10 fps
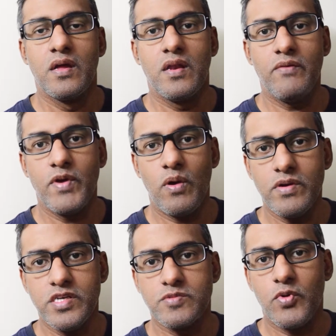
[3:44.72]
Now, we
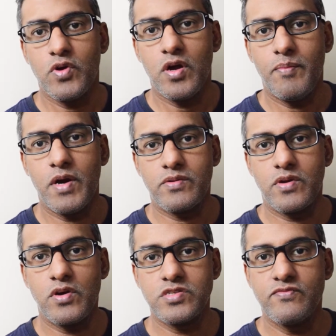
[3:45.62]
already spoke about
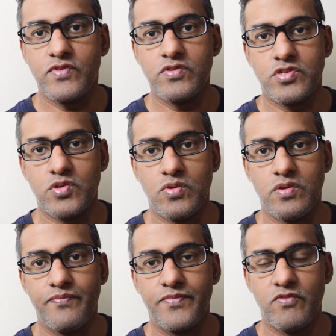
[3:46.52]
cost of goods sold,
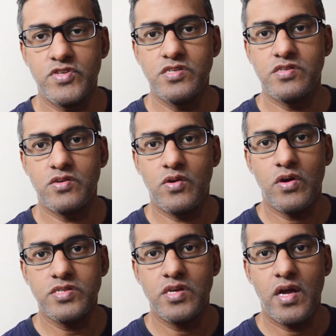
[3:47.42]
which is the
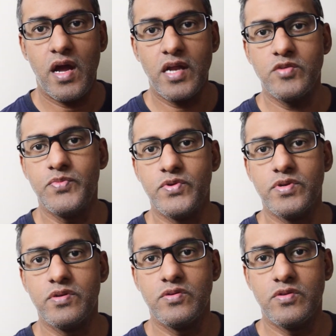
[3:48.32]
cost
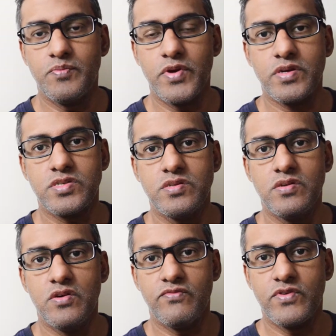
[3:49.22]
attributed to the
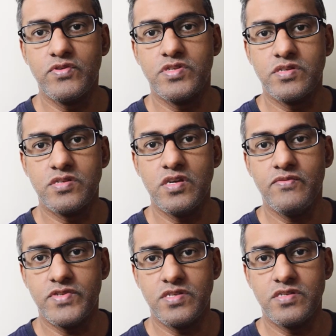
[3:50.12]
production of goods and
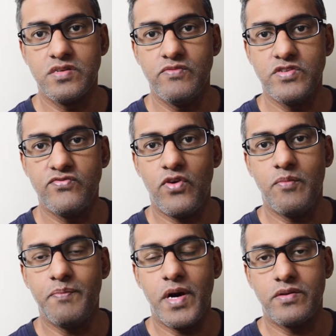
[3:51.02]
services which
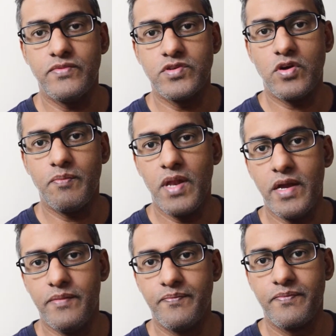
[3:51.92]
form part of the top line.